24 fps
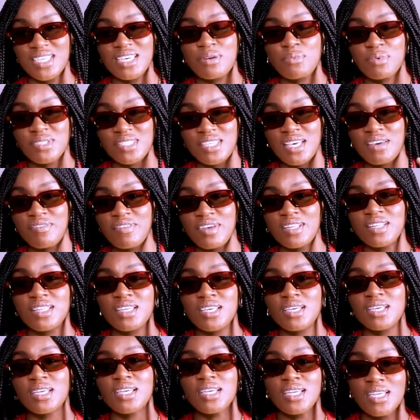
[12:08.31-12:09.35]
It was
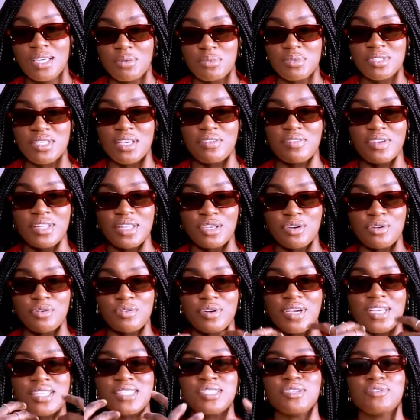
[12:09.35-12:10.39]
giving the
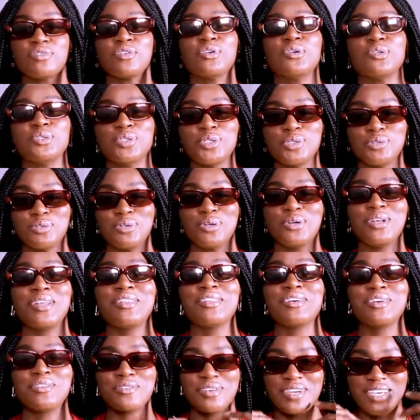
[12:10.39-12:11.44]
creative control
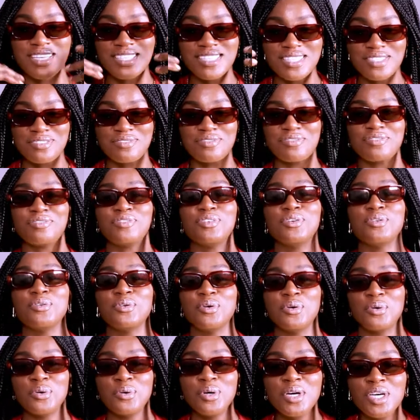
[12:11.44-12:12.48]
and the creative,
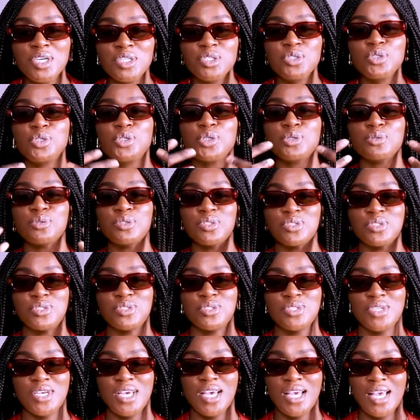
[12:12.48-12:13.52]
you know,
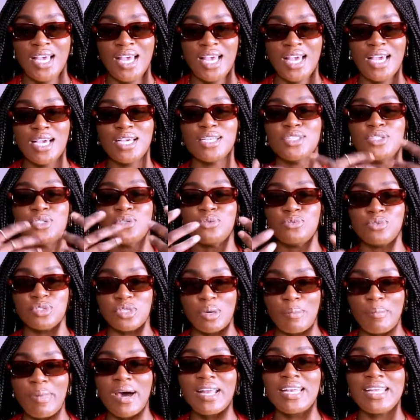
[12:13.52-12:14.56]
juice
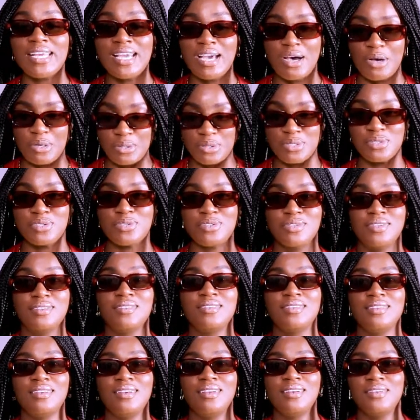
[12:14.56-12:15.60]
to somebody
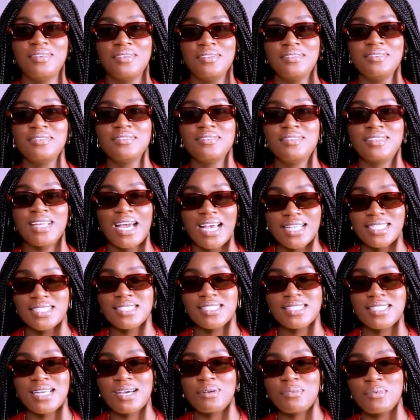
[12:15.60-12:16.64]
else, you know.
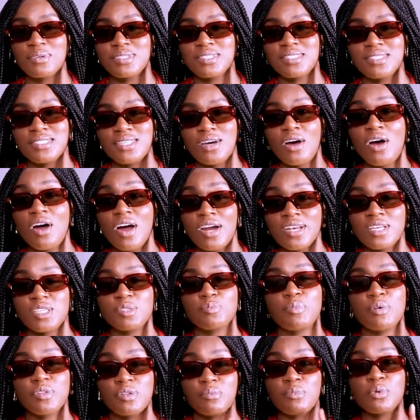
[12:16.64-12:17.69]
That was the
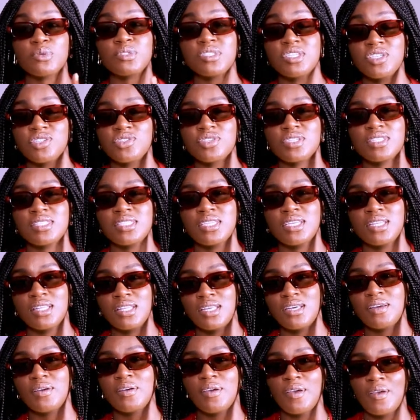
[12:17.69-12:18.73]
hardest but the most
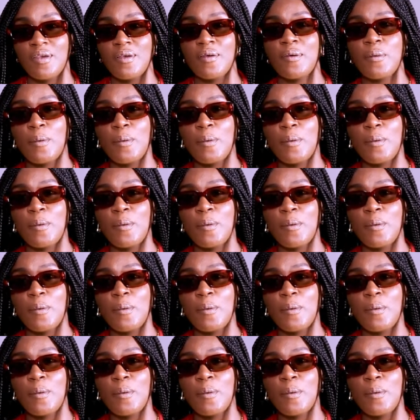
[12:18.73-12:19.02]
interesting thing.